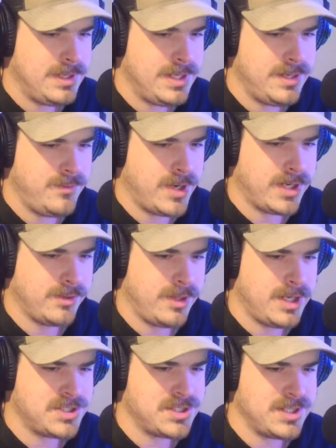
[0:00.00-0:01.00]
in
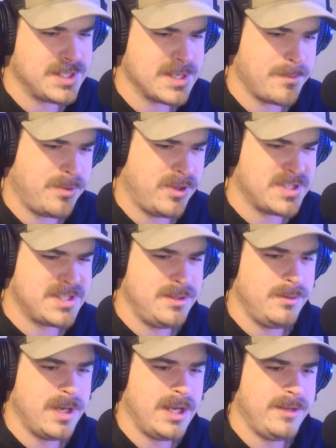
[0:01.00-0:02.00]
regulation is at plus
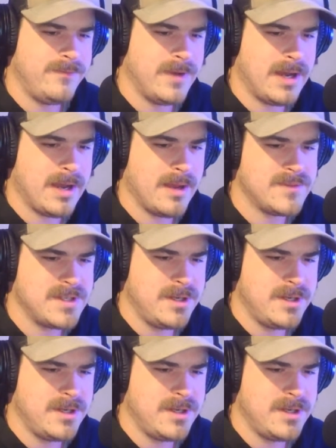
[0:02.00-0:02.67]
285.